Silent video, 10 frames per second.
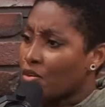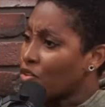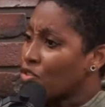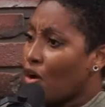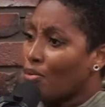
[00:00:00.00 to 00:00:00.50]
or
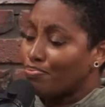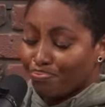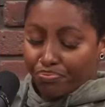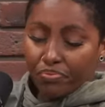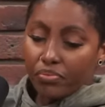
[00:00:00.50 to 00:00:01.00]
so.
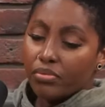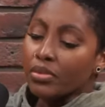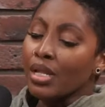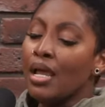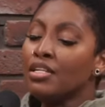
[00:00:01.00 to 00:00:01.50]

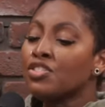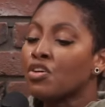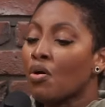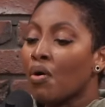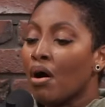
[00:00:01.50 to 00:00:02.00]
Mm. And
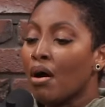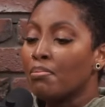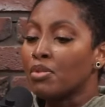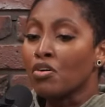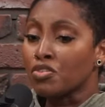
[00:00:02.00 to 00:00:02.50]
so,
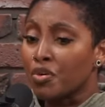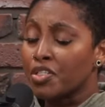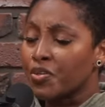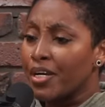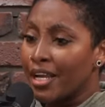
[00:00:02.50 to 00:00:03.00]
um, long story
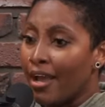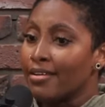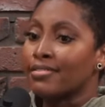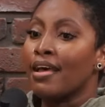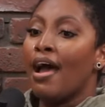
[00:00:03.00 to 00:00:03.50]
short,
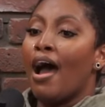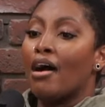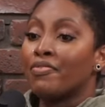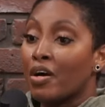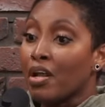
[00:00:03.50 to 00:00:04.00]
yes,
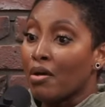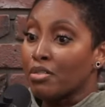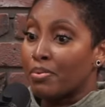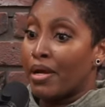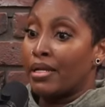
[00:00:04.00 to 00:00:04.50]
found out I
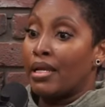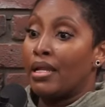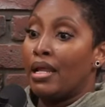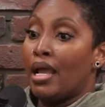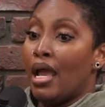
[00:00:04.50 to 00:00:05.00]
was pregnant,
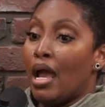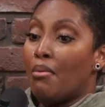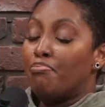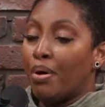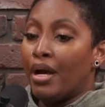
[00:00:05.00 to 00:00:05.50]

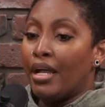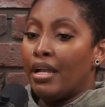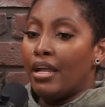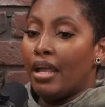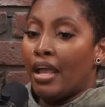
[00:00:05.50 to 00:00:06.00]
but
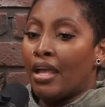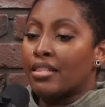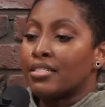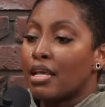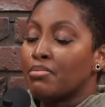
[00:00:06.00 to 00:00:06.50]
at
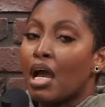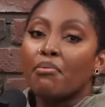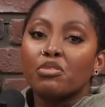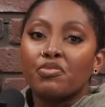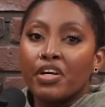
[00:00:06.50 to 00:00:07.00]
the same
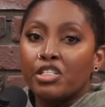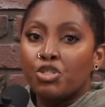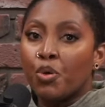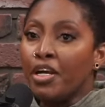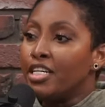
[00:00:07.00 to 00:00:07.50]
time, it was very
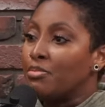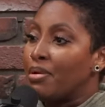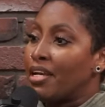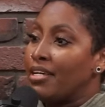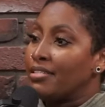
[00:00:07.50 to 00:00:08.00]
joyous
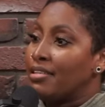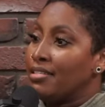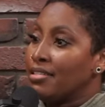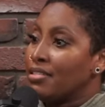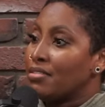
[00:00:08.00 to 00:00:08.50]
because
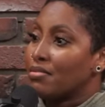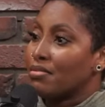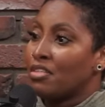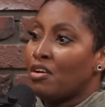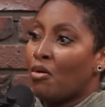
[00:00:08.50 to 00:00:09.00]
this is,
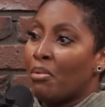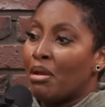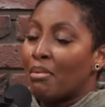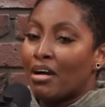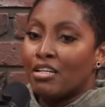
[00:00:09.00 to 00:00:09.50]
you know, me
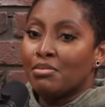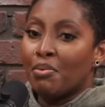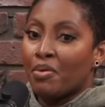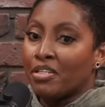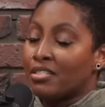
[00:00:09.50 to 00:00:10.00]
and my
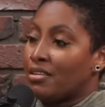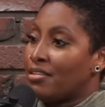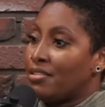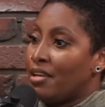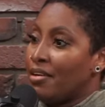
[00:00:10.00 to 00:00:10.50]
husband, we're
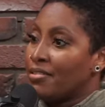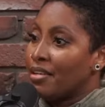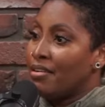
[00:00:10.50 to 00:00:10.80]
six years